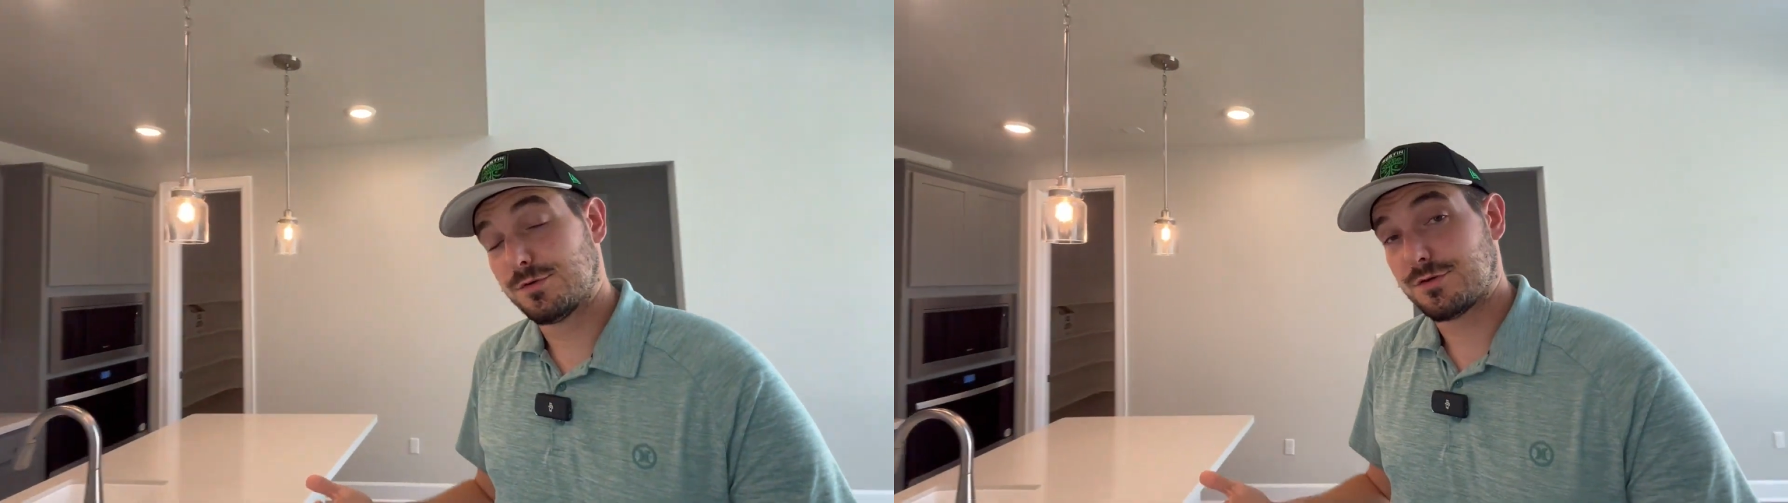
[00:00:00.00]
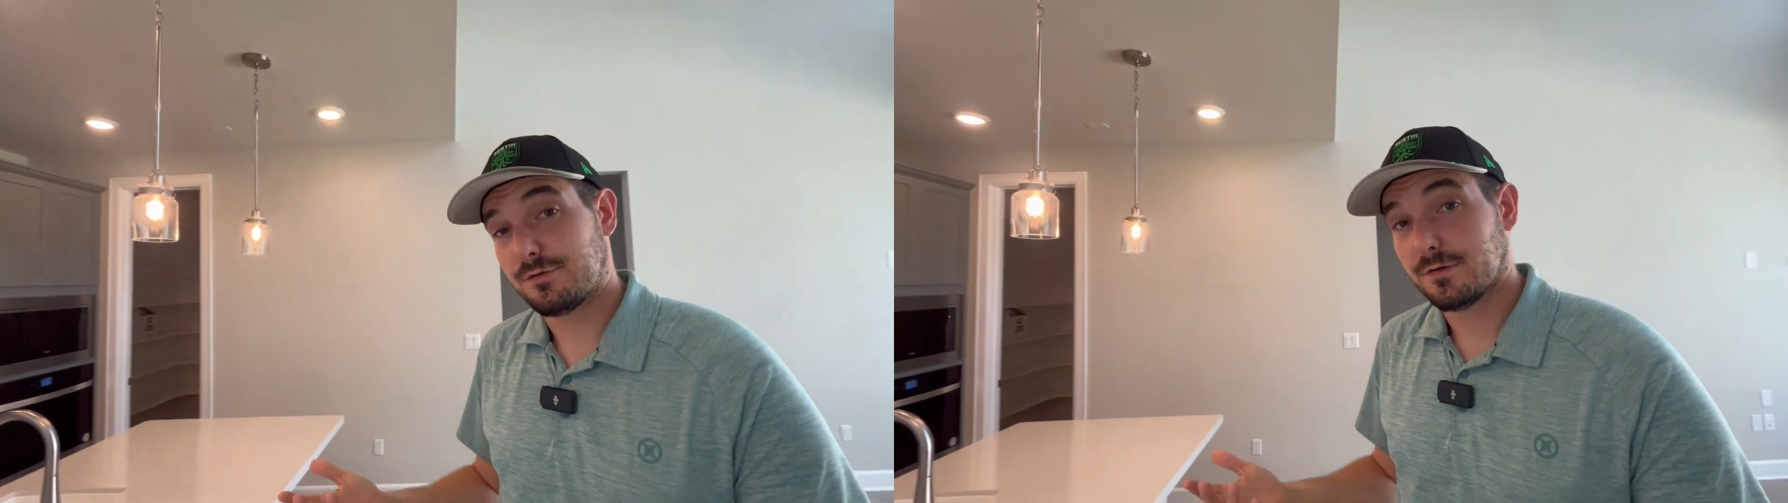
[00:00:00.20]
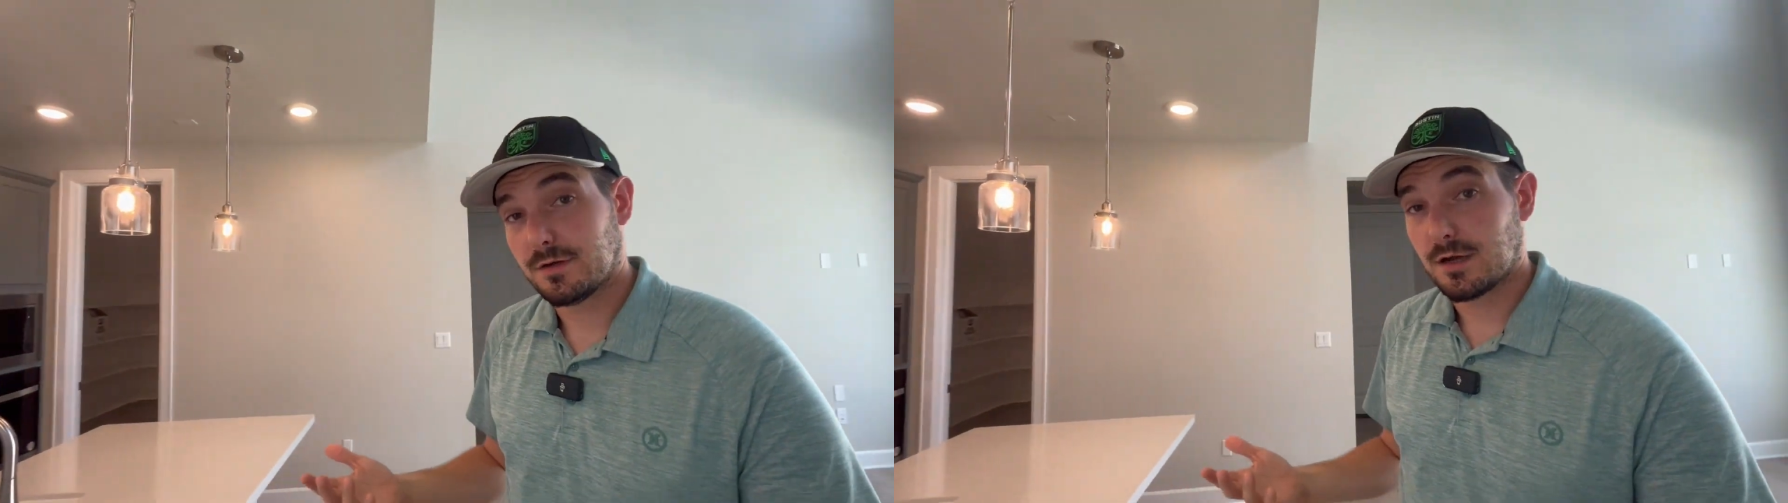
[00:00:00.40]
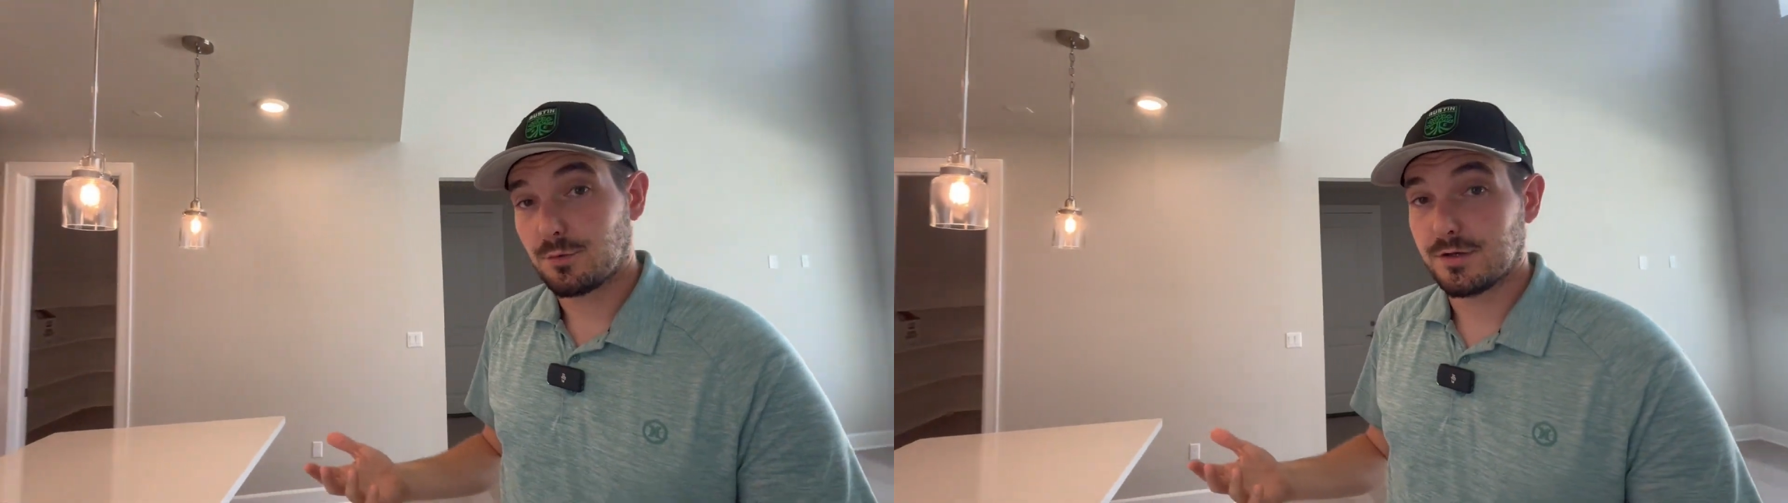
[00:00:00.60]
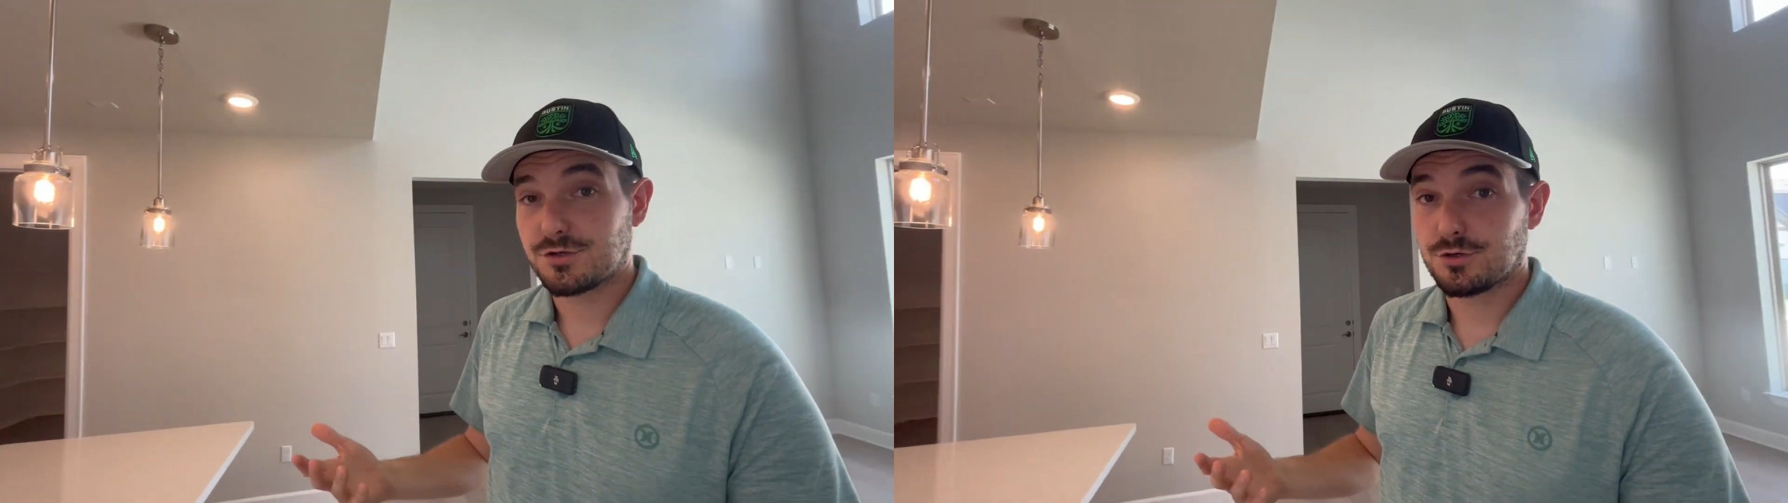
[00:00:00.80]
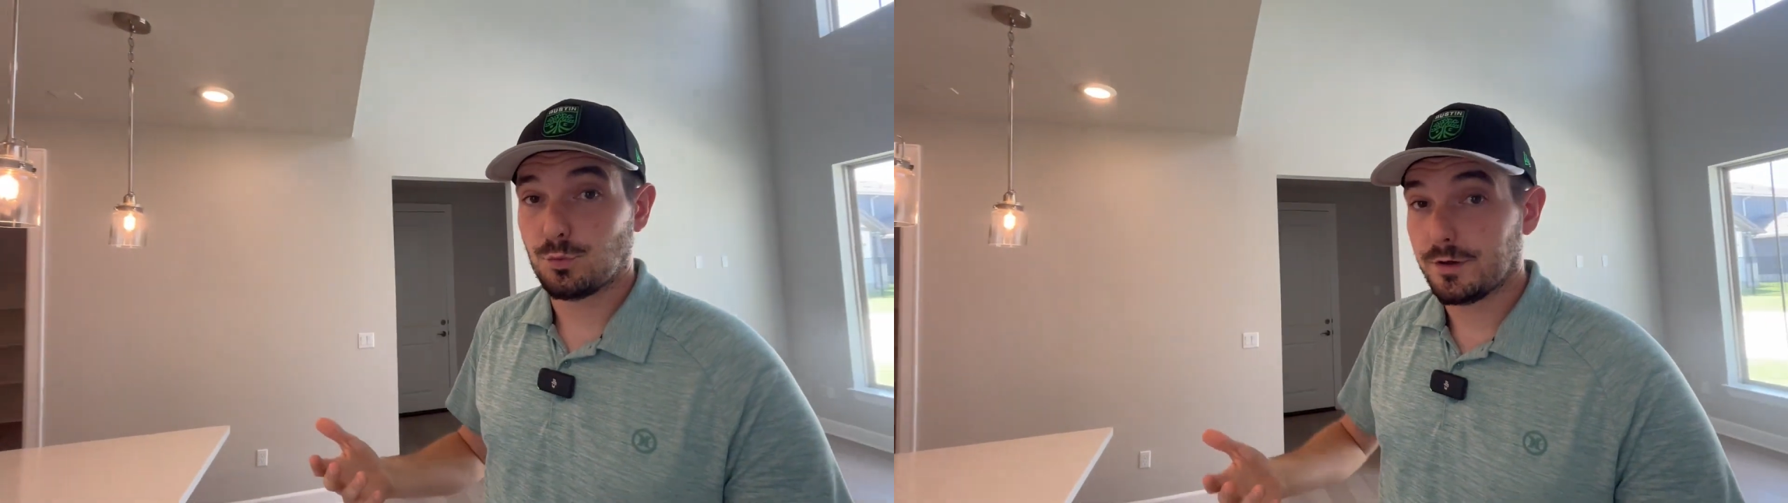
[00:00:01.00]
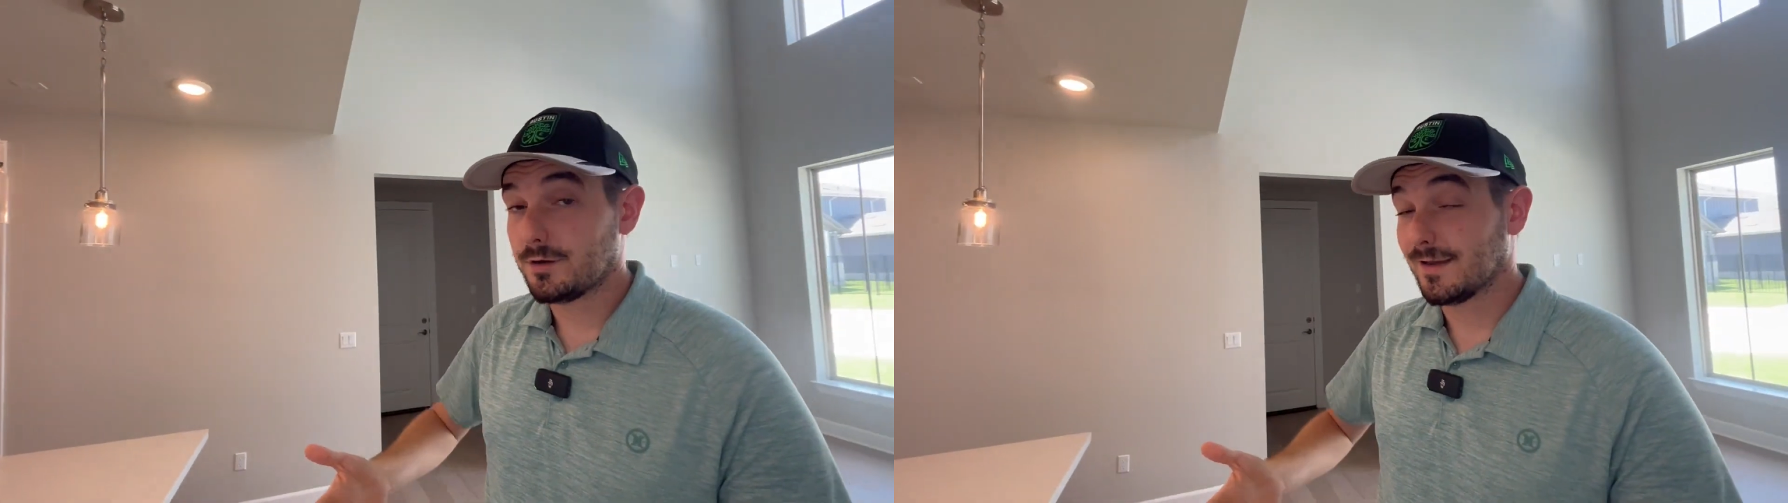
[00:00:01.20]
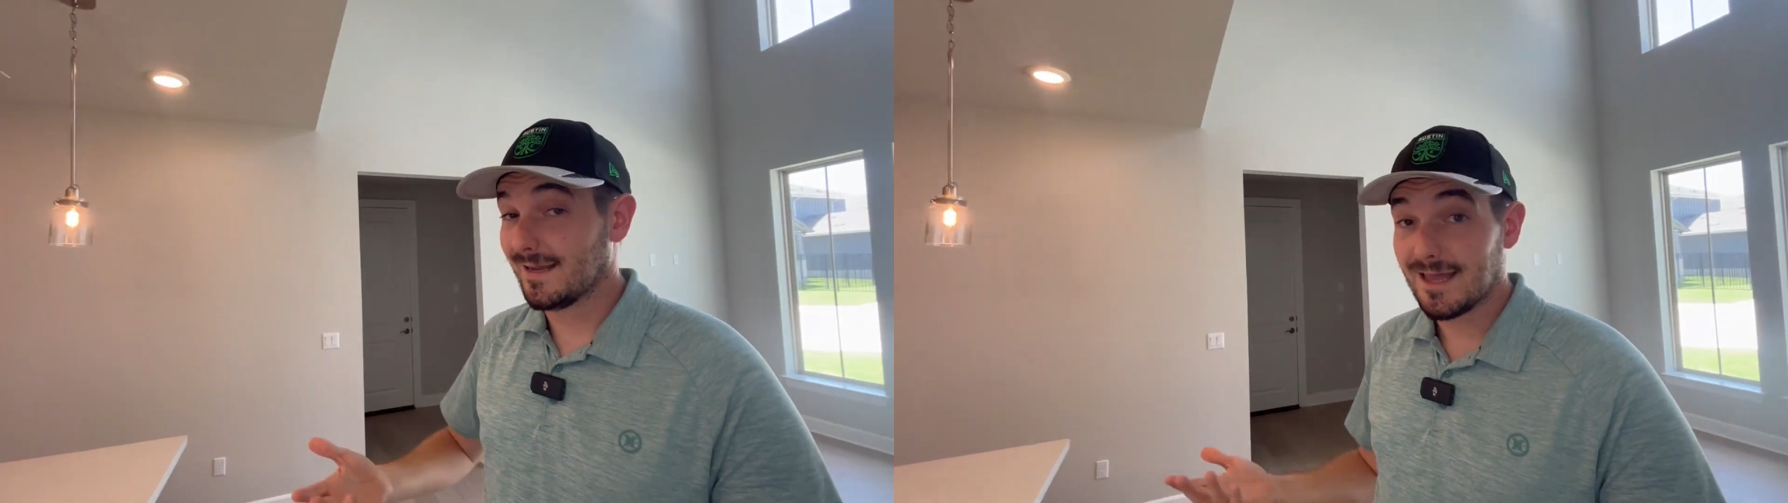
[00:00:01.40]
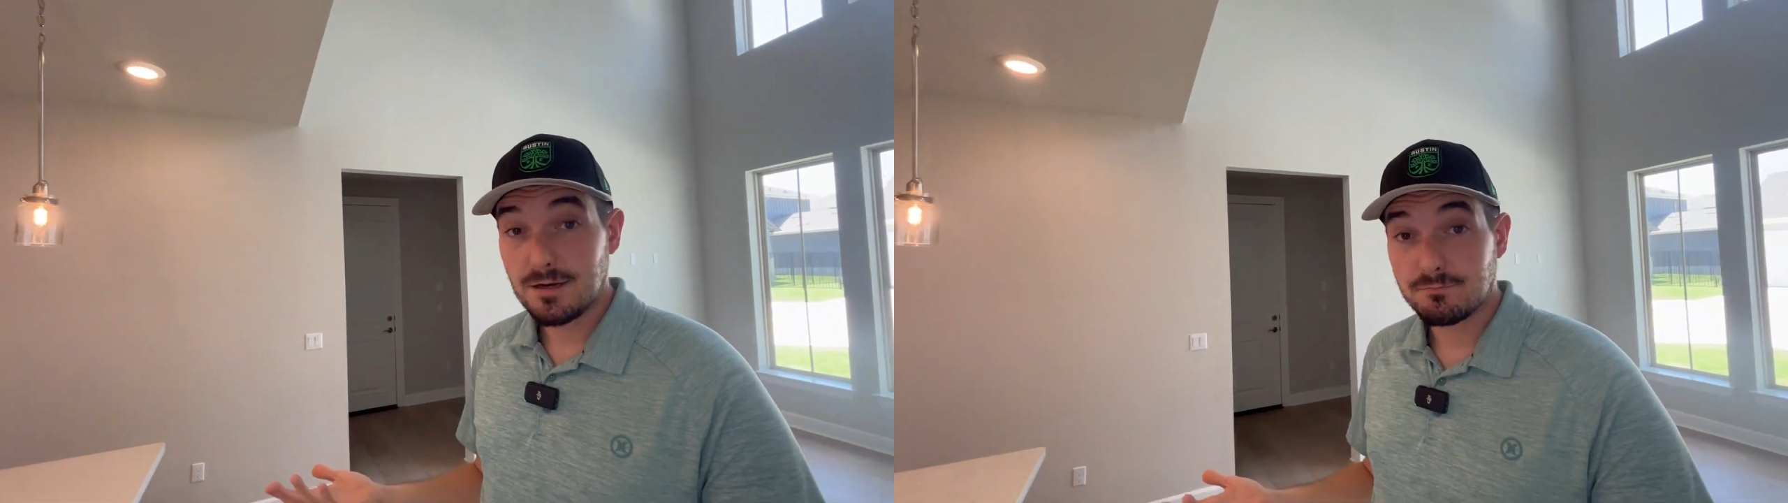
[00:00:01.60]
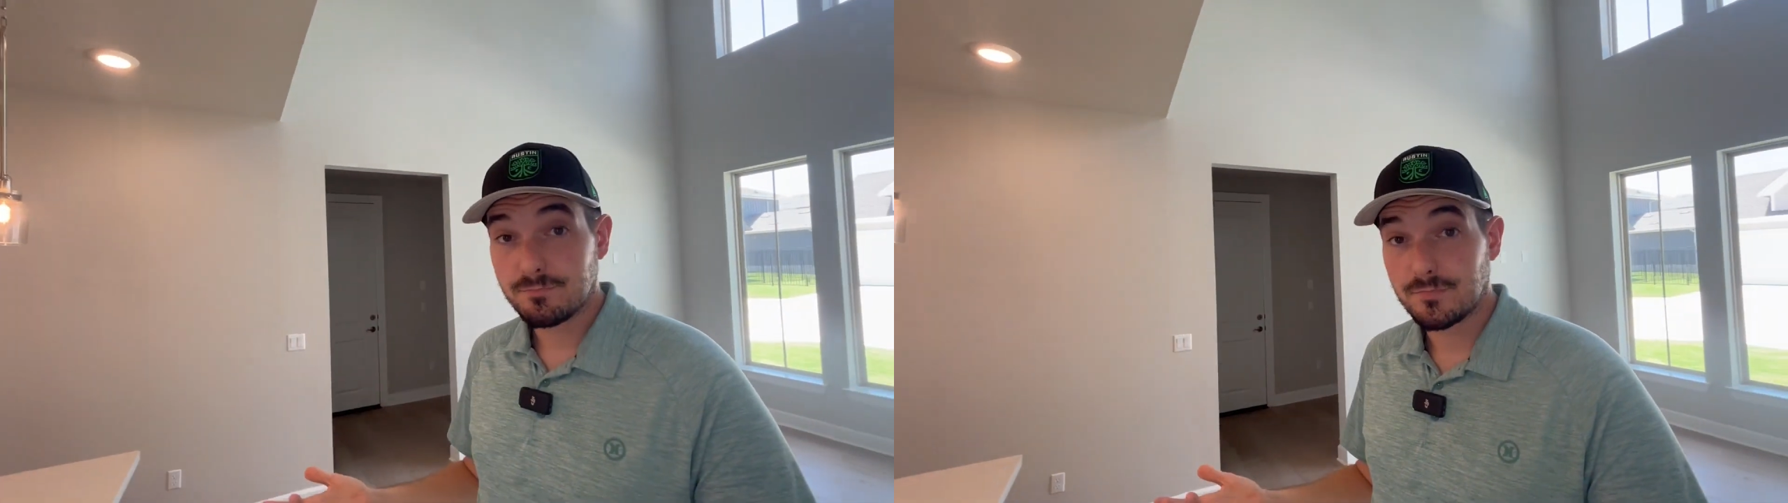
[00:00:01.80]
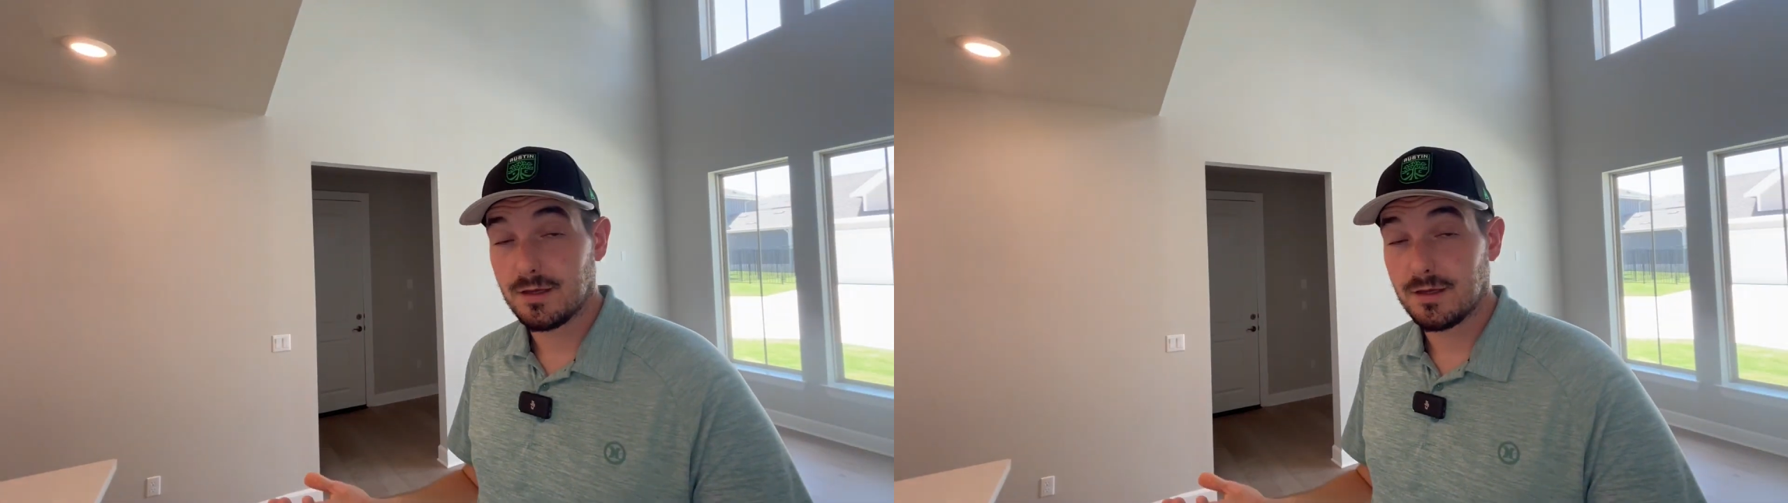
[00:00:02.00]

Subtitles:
you're really not quite sure what you're gonna get.